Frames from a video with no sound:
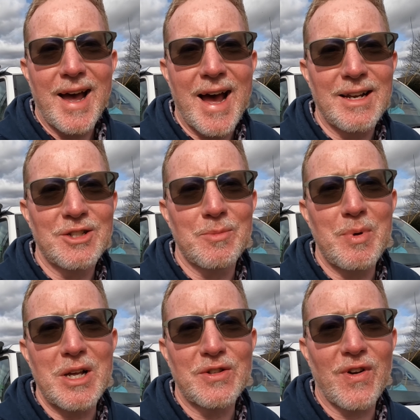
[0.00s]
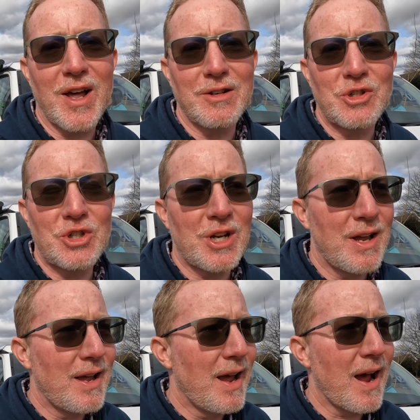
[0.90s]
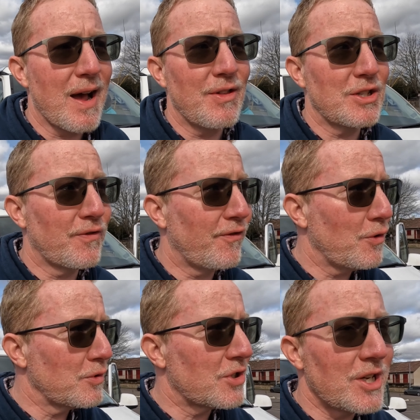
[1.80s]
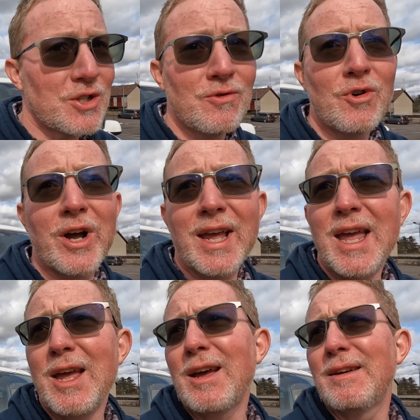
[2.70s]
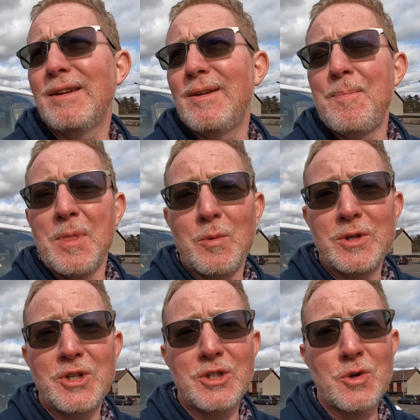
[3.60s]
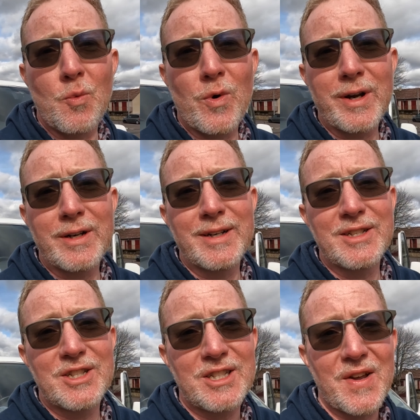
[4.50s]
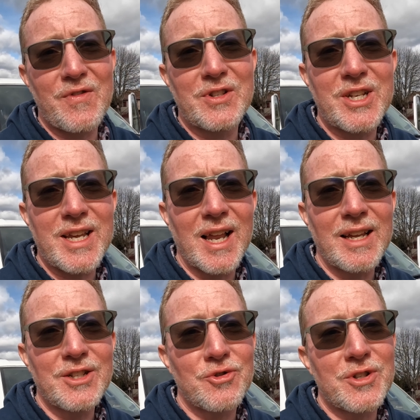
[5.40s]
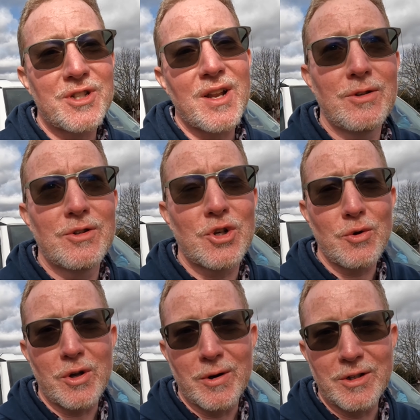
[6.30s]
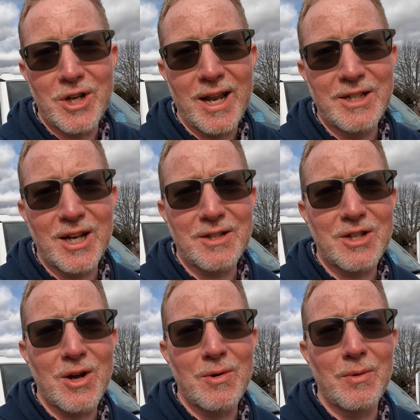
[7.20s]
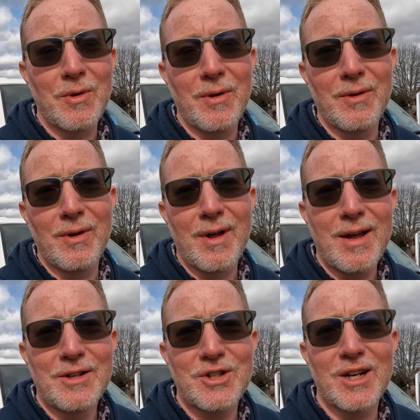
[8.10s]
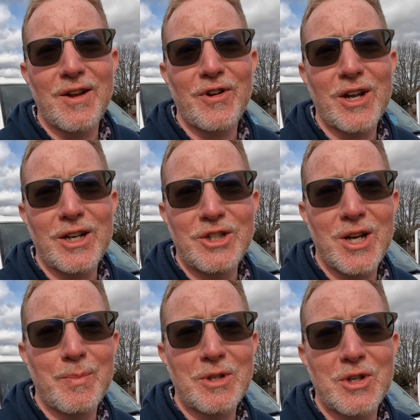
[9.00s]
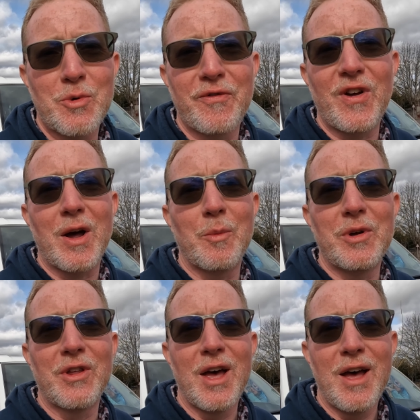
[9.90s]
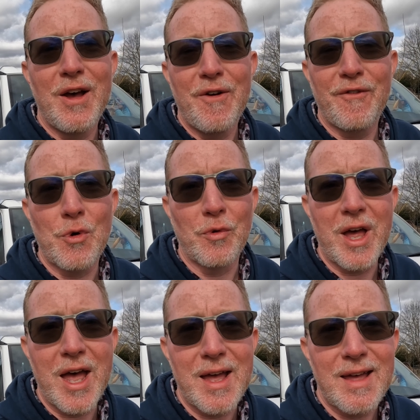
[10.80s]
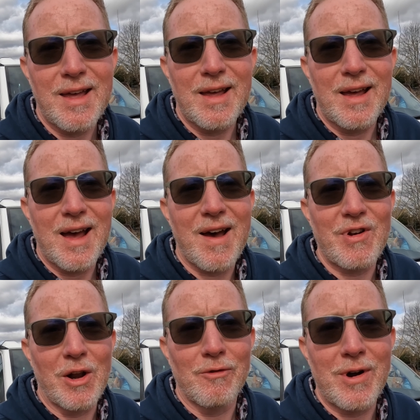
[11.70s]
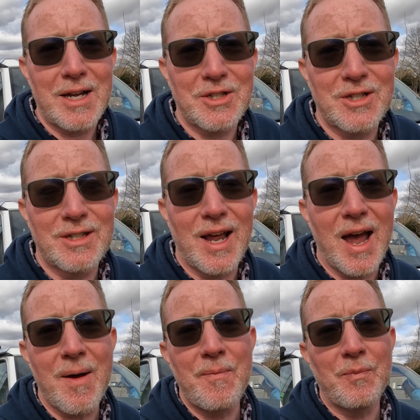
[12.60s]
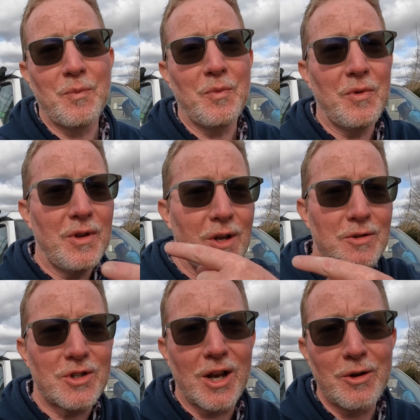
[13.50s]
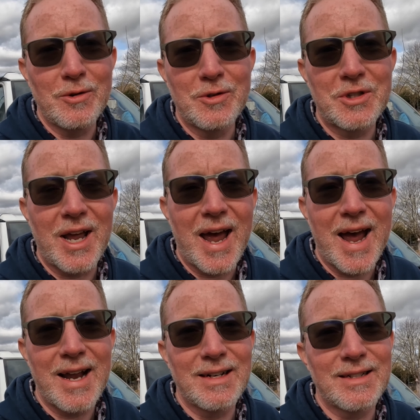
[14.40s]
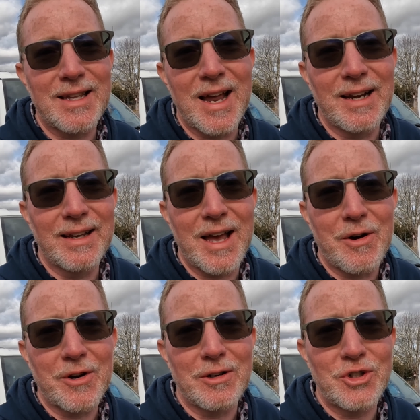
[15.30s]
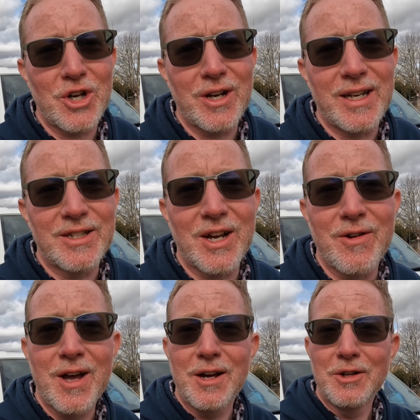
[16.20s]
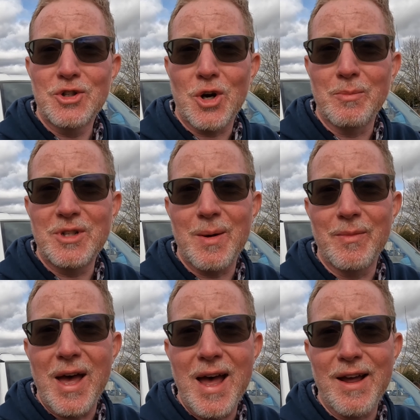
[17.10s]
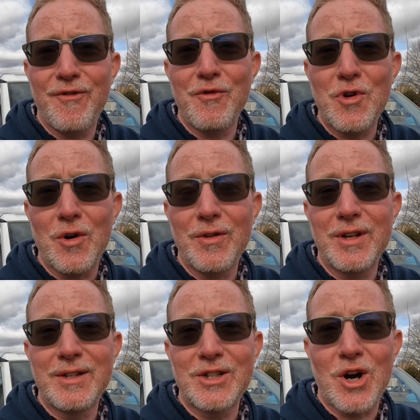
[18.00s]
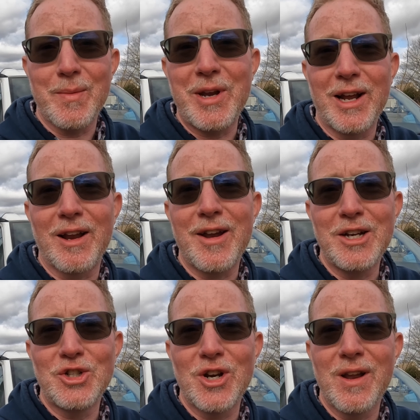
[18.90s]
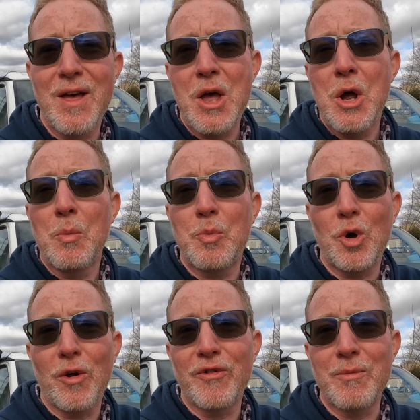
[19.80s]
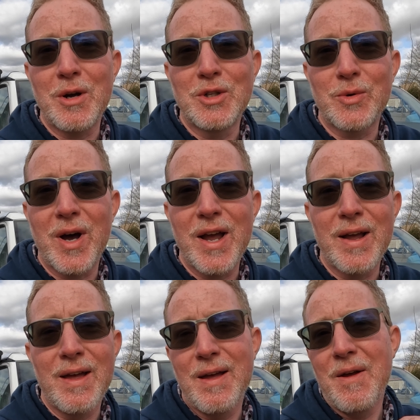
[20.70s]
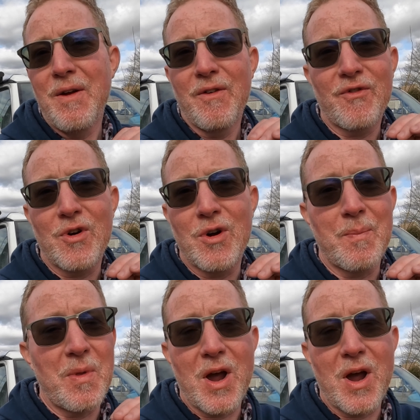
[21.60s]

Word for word: and some bits for lunch. Uh, there's a fuel station right here, which is 170 a litre instead two euros a litre, so significantly cheaper. So we'll fill up with fuel there have a rest, um, use the loos, and then get on our journey. So, top tip there if you've got the time and inclination, pull off the motorway for a